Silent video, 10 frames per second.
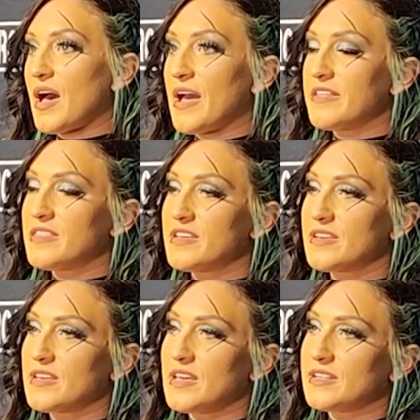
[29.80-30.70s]
I
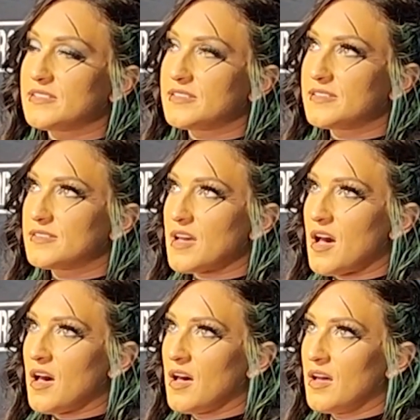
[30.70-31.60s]
think it's,
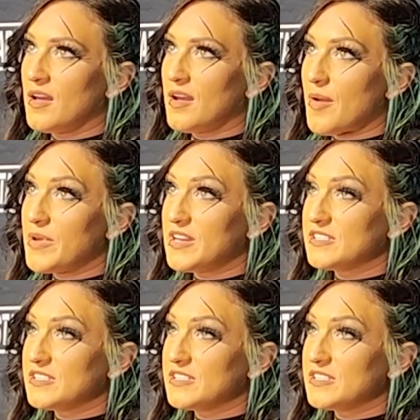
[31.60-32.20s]
I mean,